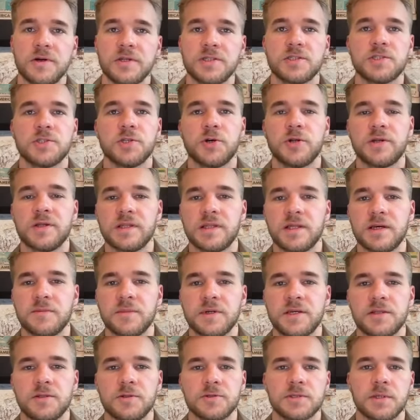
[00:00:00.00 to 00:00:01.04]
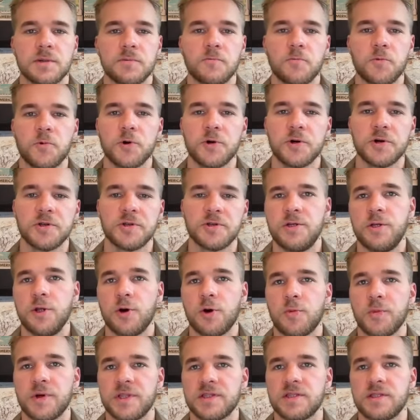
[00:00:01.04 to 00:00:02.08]
inserting them into some Word
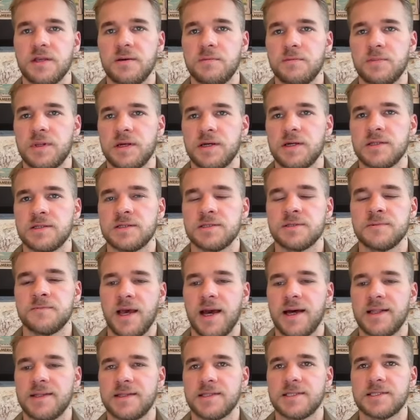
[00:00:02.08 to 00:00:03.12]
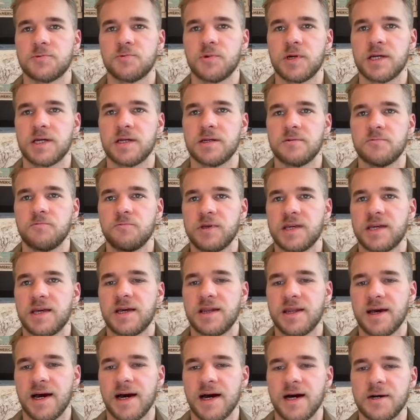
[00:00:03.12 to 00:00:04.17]
document templates. And this way we
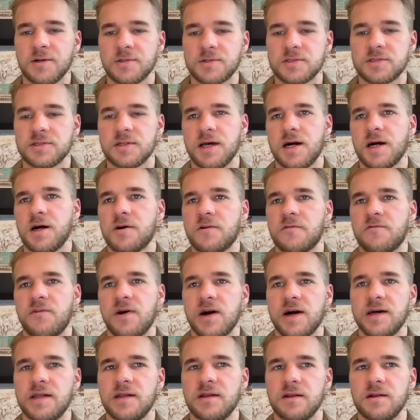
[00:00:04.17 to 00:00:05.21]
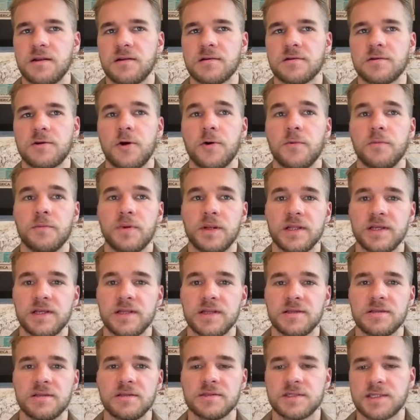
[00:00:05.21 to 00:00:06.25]
get out our final
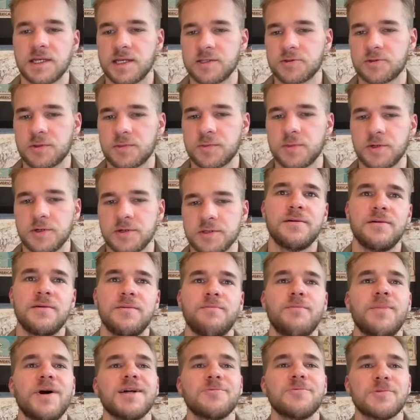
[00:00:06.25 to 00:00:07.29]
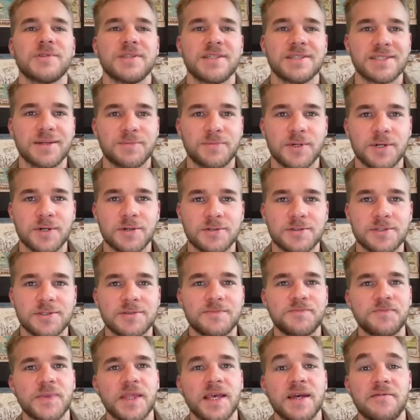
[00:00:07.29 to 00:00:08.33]
complete sales report. But with this approach,
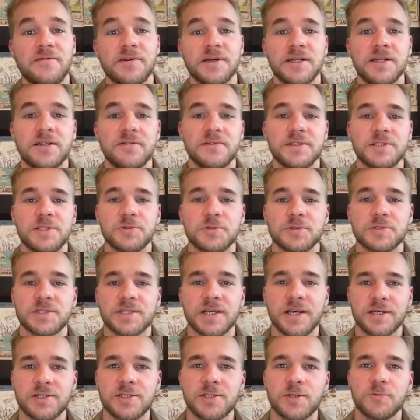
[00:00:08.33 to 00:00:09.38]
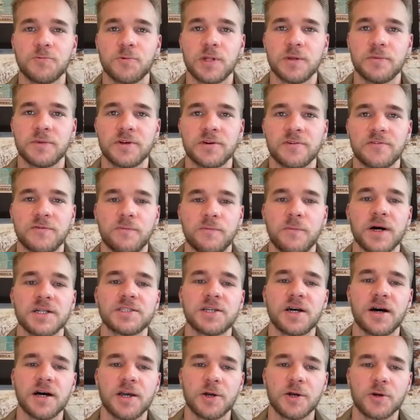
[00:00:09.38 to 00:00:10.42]
every individual section will be of much
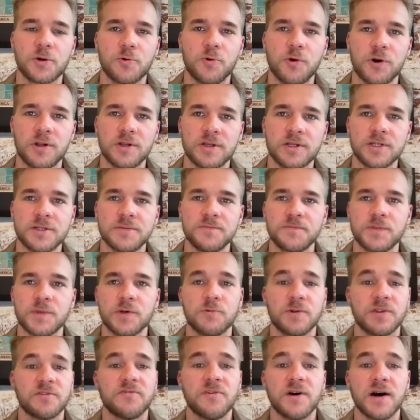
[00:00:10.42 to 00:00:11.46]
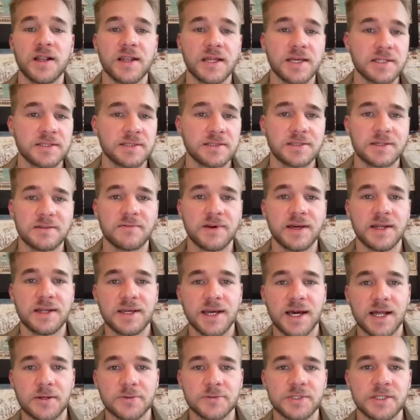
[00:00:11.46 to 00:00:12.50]
higher quality, with far less, if any,
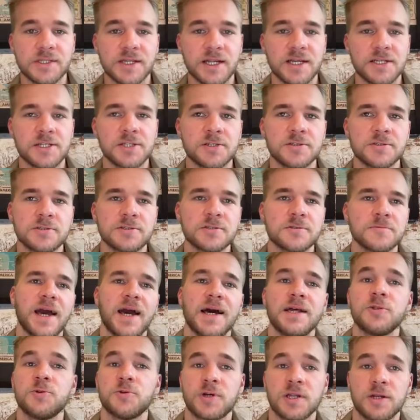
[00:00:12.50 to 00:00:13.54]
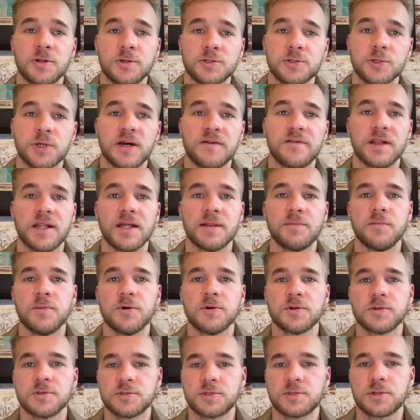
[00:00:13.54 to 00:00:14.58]
hallucinations. And you can also have a lot more
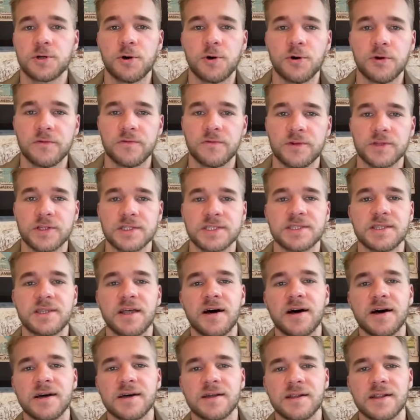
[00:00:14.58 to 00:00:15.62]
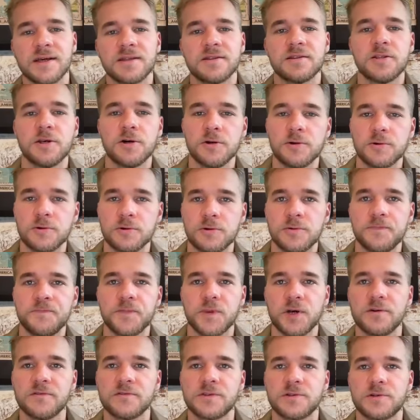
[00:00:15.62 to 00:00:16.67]
control for the style and tone
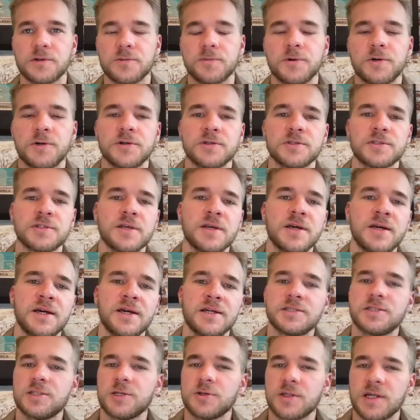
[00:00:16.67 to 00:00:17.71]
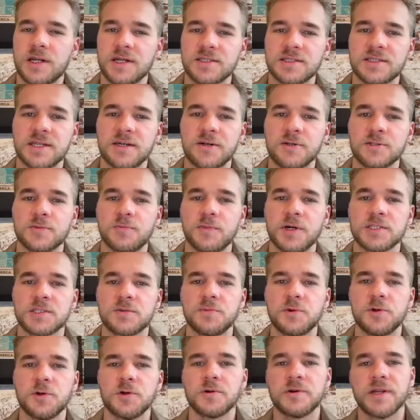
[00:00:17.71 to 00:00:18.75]
of the report, so that it sounds much
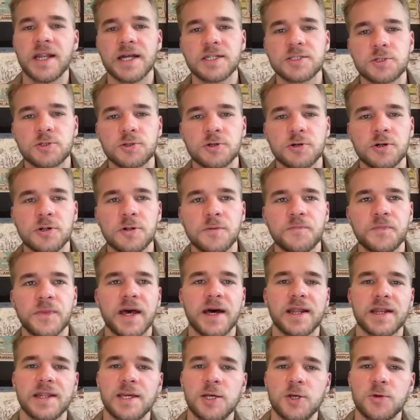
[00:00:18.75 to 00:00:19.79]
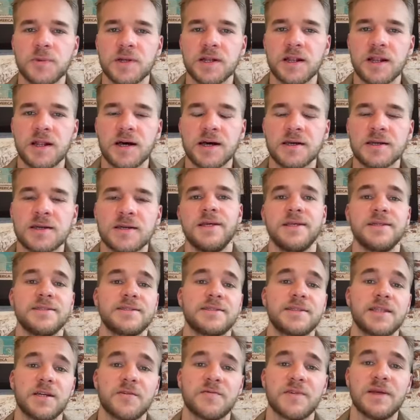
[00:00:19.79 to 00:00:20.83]
more natural and human-like,
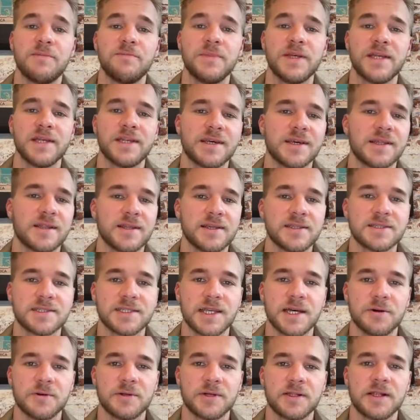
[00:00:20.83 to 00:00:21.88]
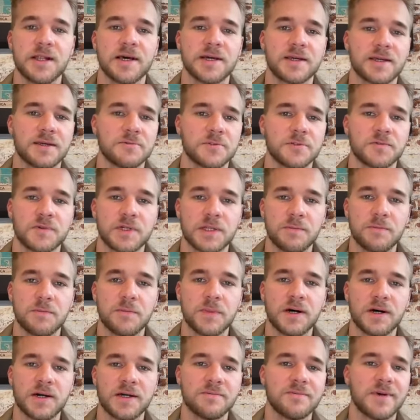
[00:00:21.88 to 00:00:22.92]
instead of immediately sounding like it was written
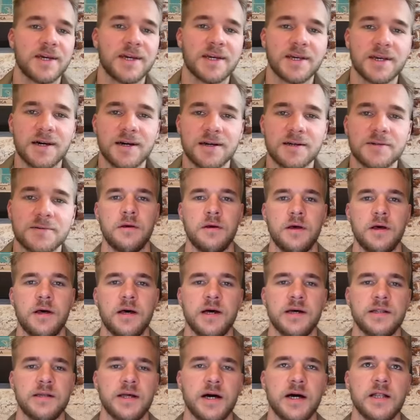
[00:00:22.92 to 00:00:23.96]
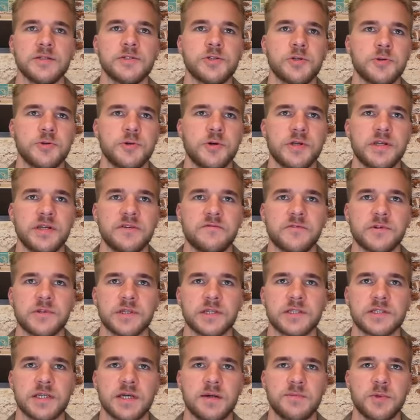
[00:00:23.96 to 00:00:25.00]
by an AI. And I'll show you a different
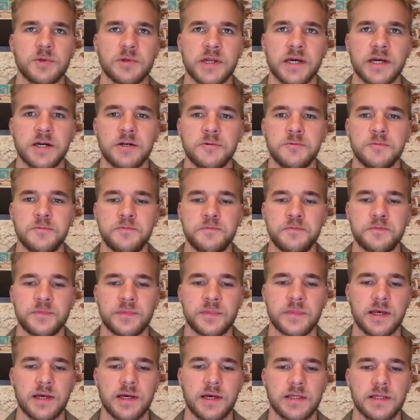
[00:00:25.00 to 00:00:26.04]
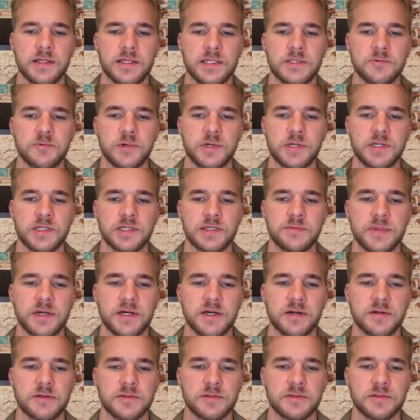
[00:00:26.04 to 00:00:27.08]
example now. And this one is
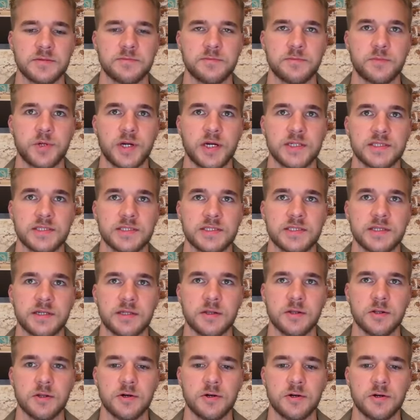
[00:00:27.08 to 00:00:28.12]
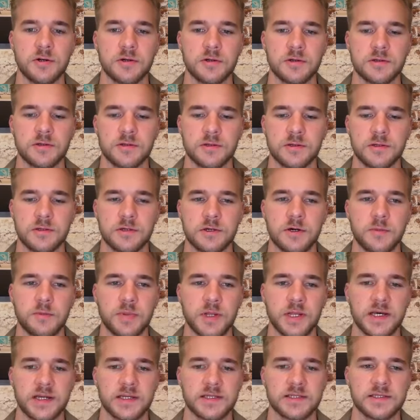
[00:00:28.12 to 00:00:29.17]
about processing long,
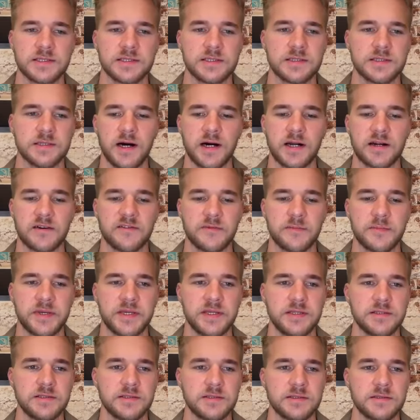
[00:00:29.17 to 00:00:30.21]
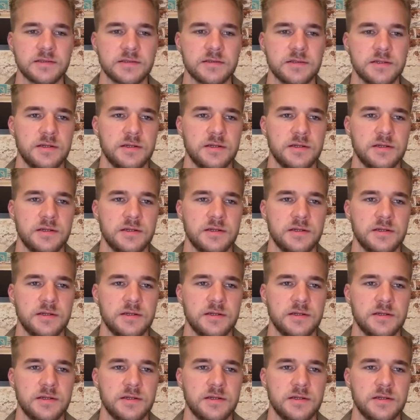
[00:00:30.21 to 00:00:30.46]
complex RFPs,